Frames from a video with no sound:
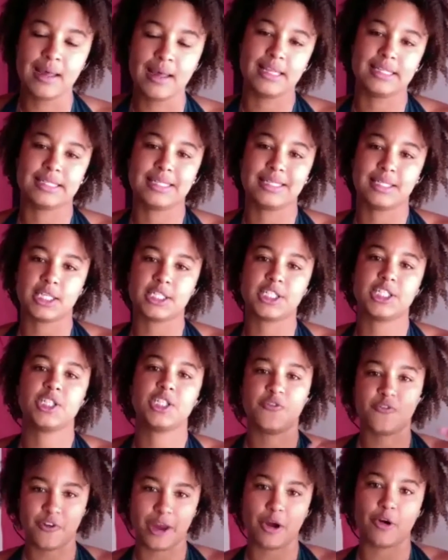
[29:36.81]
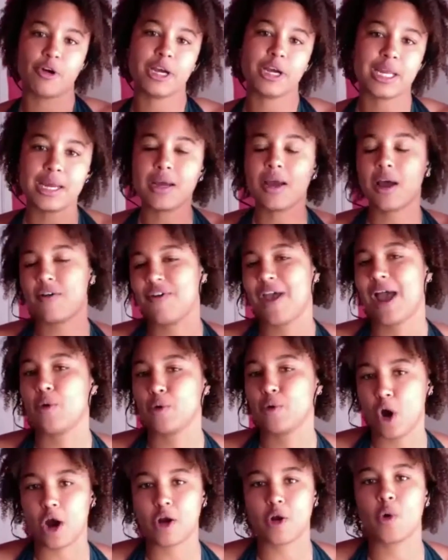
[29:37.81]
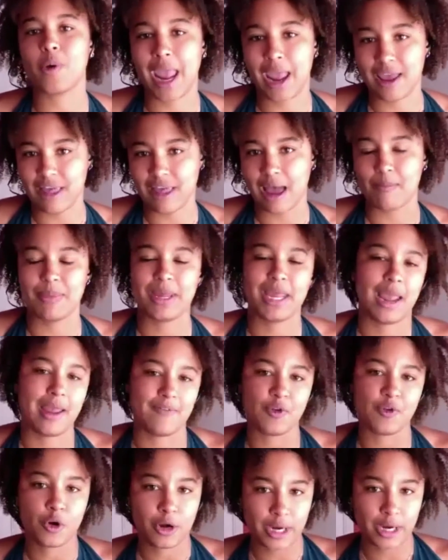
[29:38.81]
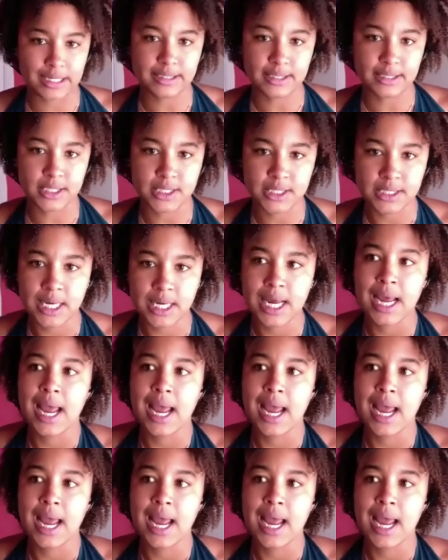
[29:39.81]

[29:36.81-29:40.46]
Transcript: This is the severity of how not okay that behavior is.